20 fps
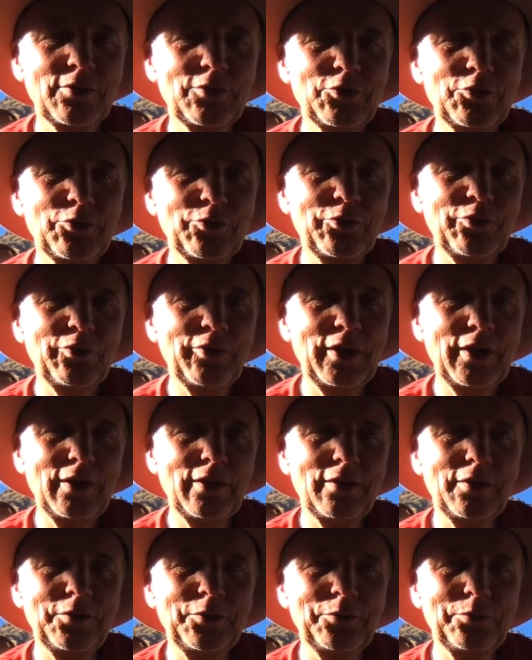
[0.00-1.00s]
to
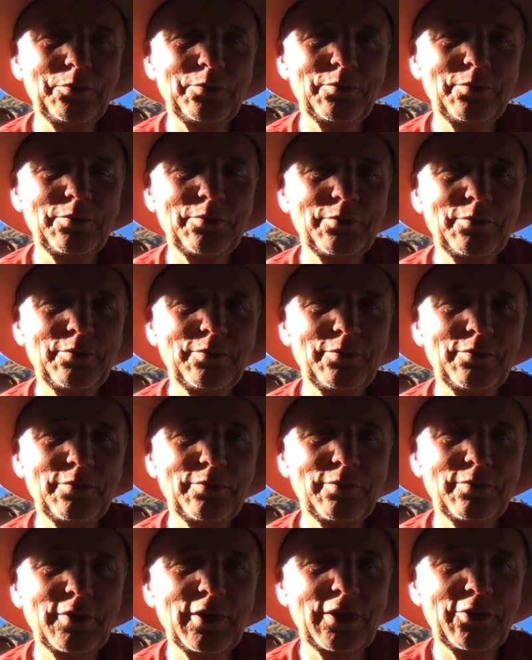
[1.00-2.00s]
feel
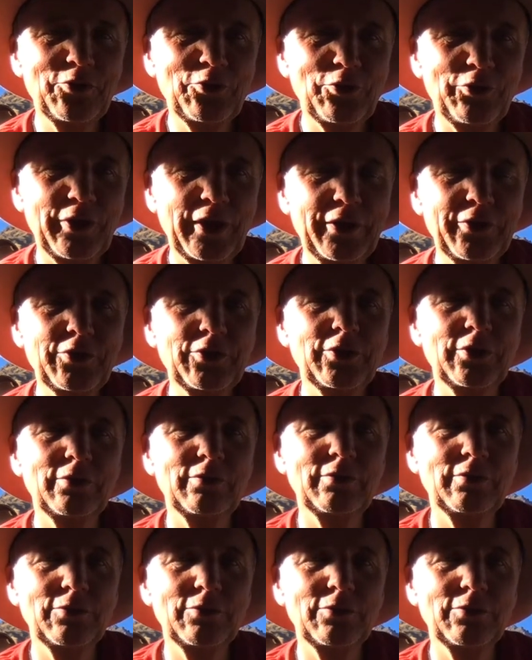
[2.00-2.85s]
that connection